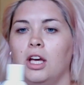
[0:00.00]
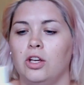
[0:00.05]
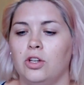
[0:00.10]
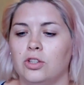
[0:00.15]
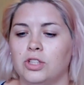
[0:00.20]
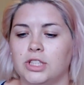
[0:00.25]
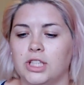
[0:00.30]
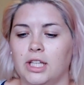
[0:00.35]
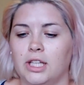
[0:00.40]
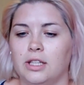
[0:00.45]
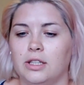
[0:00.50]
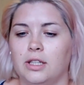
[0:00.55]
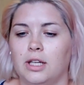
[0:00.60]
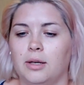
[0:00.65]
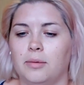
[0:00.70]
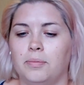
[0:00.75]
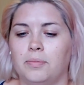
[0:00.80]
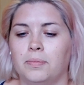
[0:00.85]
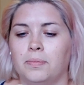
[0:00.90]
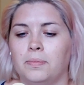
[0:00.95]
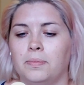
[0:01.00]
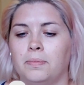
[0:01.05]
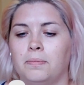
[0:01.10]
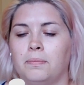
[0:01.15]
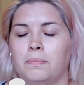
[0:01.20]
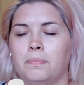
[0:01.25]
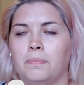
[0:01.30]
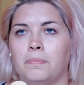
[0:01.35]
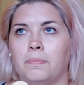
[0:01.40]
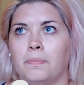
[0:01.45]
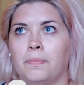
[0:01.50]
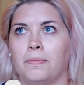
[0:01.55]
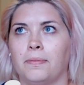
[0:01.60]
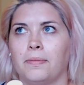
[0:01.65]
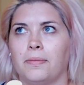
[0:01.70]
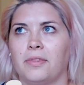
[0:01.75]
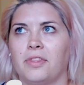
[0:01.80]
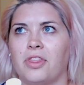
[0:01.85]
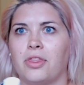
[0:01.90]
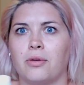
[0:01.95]
used it
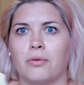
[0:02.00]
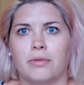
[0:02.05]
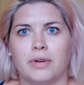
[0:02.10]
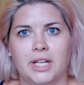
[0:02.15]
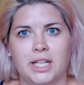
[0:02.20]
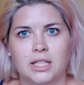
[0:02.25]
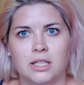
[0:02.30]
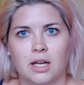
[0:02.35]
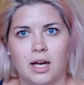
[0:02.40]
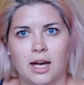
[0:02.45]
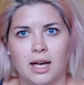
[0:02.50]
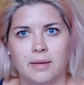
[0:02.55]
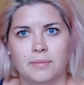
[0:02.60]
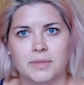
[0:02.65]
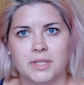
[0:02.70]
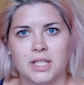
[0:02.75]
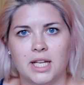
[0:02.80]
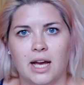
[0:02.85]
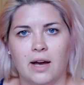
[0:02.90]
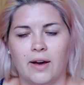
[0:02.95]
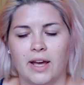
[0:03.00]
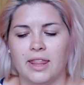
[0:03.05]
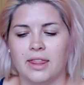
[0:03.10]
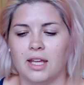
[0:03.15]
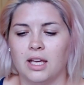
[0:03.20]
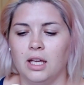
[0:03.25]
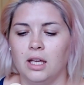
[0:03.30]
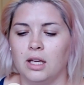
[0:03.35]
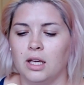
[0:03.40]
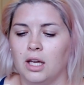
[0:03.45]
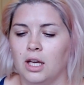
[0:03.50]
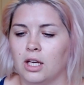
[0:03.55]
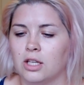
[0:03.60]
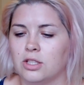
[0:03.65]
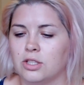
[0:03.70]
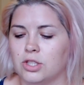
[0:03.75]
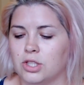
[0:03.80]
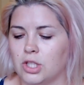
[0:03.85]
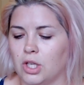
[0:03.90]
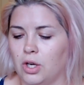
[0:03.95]
3 times now, I think,
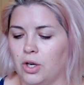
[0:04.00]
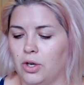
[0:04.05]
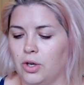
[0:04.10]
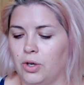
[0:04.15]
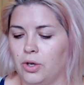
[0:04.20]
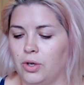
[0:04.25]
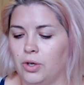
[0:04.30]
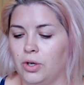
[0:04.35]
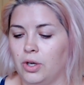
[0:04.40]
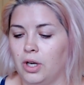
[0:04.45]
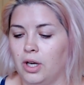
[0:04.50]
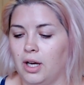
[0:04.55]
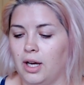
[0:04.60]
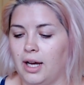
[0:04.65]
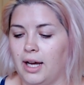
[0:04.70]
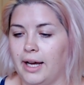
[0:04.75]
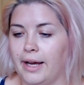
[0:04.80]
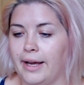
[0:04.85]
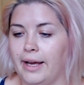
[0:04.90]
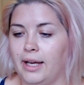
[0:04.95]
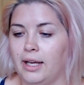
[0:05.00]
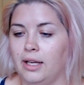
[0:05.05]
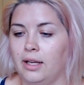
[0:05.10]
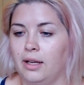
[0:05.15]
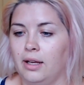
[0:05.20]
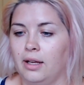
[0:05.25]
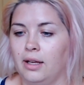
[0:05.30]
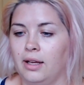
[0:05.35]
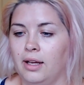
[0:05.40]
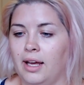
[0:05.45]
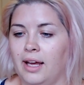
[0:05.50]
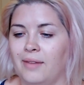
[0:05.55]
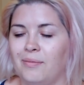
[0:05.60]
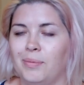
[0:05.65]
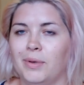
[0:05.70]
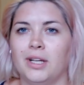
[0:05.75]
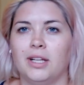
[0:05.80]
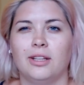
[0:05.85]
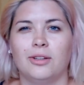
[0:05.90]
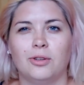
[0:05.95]
so I have
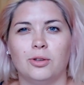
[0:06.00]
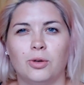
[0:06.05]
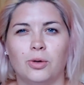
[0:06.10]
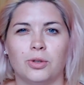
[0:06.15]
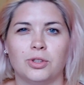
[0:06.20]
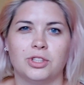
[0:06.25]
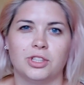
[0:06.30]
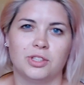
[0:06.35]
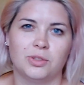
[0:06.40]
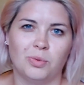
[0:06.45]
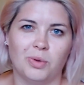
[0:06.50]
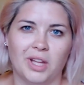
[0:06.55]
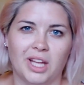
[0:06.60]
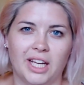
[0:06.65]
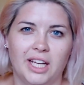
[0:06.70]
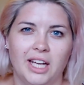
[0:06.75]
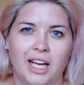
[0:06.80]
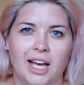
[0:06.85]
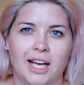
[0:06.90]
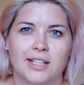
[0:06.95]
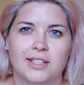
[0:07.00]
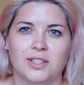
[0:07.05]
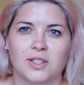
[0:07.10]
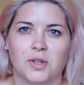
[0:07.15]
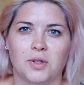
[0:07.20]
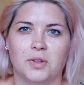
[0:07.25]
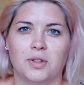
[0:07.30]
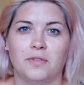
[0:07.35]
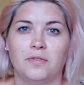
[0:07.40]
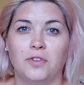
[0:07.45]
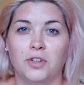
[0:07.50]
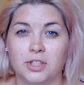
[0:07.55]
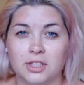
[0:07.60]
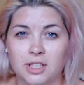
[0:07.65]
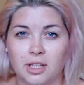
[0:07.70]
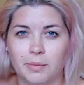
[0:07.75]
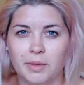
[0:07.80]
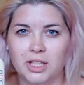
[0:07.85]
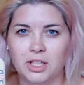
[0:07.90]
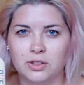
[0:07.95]
been a little cautious with it. So the first
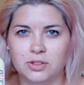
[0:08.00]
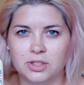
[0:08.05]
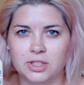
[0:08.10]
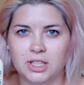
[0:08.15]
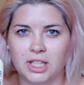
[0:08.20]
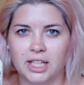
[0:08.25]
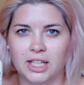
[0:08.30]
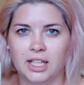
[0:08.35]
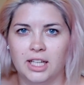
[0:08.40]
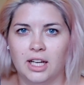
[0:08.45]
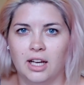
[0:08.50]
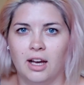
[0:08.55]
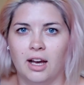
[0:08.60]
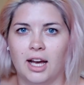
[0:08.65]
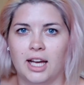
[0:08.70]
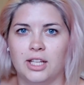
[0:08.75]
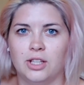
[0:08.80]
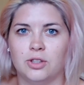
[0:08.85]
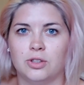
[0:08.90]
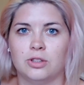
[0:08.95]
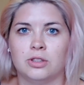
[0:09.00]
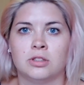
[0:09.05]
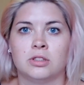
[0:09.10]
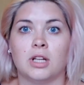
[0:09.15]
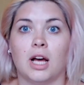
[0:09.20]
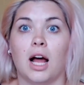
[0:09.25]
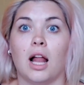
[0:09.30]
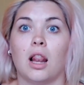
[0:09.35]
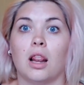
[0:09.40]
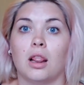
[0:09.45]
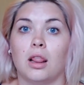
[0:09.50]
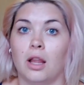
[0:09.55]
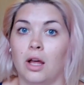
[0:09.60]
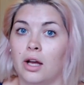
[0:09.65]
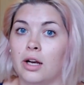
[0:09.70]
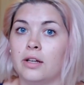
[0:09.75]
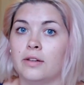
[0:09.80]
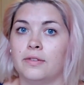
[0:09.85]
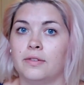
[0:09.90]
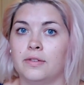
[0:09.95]
time I used it, I used a lot
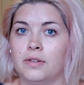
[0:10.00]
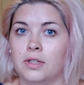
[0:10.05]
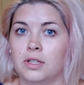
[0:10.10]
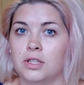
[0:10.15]
of